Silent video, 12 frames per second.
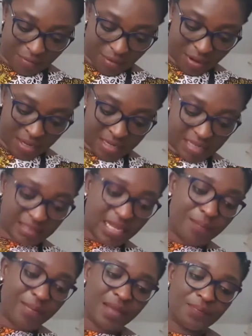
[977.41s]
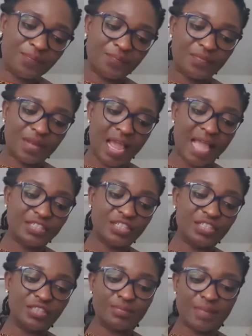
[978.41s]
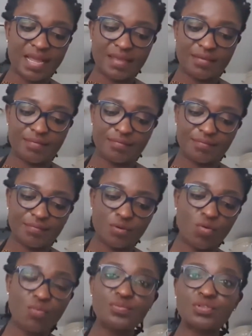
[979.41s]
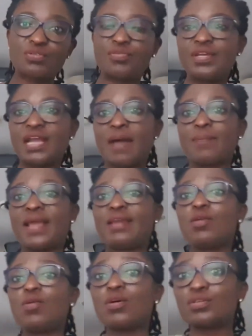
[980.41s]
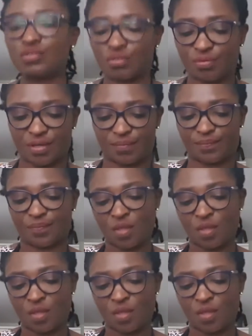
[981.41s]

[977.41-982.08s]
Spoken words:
In December, I changed my home screen and my lock screen.